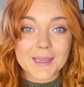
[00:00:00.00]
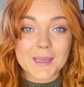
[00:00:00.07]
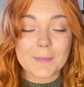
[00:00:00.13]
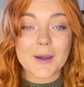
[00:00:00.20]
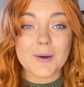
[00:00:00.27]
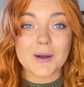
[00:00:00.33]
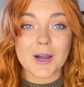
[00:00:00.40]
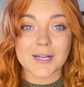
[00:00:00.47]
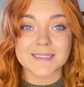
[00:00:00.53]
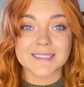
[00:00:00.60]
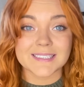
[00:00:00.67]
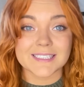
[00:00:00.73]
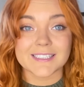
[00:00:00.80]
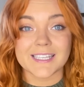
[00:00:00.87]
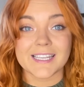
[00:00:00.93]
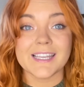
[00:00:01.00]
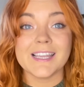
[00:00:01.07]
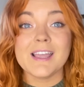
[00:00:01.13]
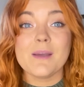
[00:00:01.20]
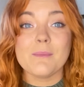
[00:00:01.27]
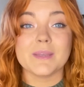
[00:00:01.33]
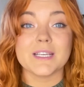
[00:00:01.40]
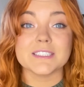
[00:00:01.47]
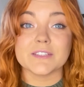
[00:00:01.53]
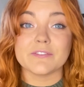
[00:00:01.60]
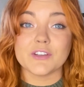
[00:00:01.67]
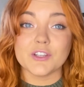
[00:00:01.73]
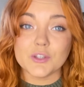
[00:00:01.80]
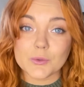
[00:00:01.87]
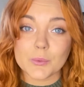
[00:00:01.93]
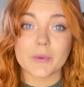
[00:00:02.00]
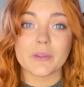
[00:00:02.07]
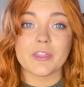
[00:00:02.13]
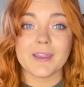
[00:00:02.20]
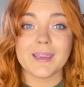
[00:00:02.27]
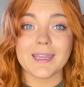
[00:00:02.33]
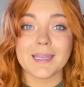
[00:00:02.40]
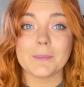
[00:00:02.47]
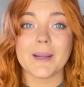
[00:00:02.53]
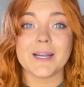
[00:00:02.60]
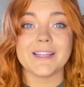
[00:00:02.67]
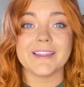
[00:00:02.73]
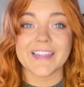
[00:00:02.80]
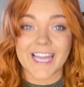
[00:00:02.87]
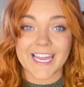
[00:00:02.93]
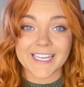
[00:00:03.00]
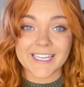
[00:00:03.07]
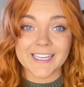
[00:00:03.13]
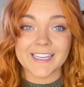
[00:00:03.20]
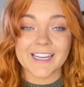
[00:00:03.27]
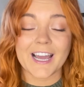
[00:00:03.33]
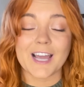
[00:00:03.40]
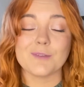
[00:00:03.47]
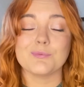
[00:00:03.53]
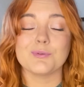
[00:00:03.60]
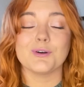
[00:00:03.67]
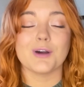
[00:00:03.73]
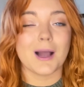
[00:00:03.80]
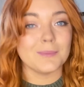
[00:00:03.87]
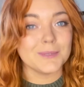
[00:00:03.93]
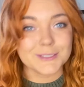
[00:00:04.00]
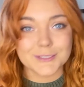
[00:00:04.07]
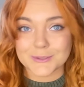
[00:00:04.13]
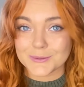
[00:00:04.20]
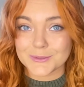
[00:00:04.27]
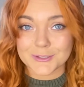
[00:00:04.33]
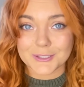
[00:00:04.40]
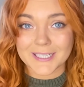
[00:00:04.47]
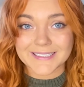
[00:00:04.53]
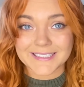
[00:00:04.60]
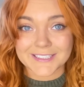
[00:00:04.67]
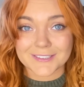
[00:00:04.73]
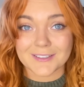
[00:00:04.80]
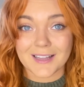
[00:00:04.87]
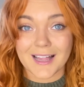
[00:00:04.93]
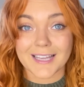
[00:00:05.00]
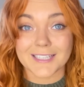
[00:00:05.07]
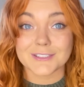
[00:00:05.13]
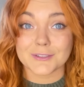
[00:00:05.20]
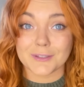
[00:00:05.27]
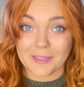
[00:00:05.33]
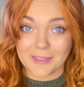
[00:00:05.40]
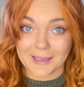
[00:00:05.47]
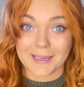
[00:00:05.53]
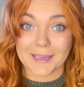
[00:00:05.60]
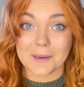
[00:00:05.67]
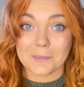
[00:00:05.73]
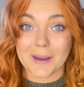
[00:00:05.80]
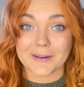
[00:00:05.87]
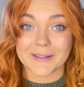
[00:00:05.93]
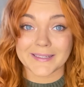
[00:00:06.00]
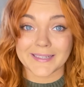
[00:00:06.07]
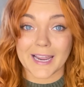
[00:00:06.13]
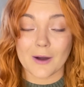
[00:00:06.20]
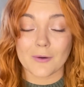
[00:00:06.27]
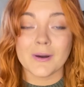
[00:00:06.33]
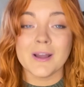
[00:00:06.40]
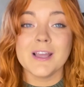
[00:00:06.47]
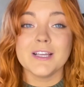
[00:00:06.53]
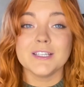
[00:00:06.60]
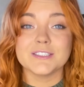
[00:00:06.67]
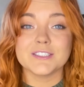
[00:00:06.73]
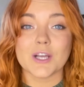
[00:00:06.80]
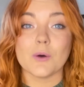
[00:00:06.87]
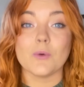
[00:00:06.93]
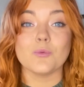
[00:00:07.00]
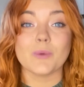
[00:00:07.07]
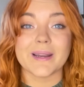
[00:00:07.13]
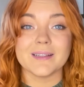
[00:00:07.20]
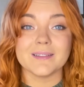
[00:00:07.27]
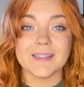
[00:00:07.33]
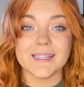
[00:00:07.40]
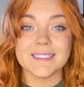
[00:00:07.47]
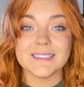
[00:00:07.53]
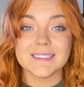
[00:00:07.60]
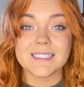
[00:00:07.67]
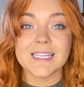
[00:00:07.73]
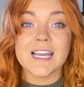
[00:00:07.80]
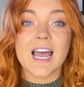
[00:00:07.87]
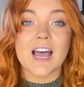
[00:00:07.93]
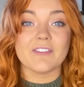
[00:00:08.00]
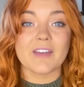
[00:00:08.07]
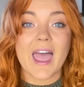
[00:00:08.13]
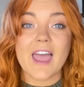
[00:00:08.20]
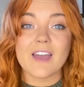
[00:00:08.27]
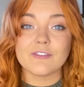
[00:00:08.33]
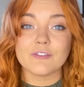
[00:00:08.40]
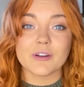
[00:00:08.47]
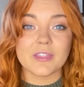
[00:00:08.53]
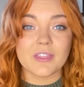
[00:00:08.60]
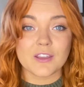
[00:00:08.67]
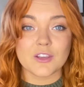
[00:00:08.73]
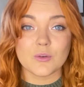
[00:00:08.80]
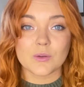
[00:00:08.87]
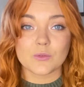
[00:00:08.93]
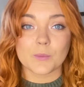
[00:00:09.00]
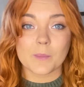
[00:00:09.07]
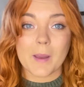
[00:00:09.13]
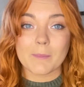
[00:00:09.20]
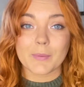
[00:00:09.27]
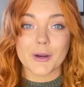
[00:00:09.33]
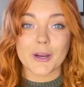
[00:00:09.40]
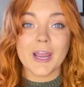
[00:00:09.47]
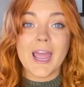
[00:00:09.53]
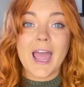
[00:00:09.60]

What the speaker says: about constantly? Because if you were thinking about it then, I promise you your ideal clients are thinking about it now. So write a list of everything you can remember.